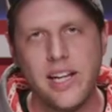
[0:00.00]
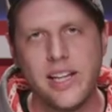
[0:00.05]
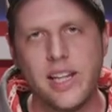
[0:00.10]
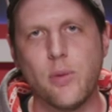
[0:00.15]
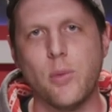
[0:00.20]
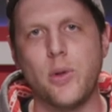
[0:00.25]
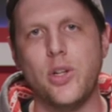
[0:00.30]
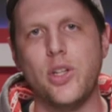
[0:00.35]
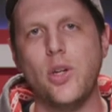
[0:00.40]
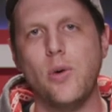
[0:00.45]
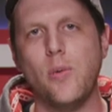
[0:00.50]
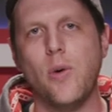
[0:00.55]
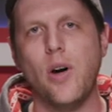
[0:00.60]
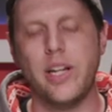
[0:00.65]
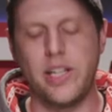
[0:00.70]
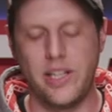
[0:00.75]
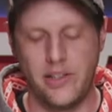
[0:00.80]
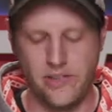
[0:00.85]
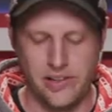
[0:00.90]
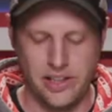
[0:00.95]
then what you
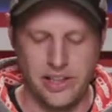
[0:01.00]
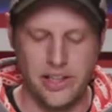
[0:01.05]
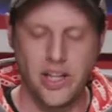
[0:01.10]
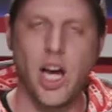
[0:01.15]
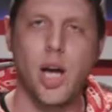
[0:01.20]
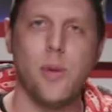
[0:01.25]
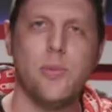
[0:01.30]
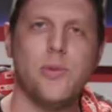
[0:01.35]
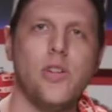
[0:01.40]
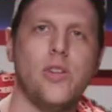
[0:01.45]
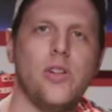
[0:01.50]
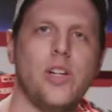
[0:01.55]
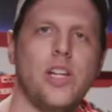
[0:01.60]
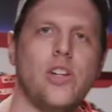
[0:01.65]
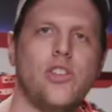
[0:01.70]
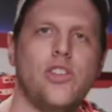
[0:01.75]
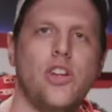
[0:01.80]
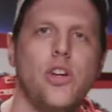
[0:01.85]
want is the Cobb Tuning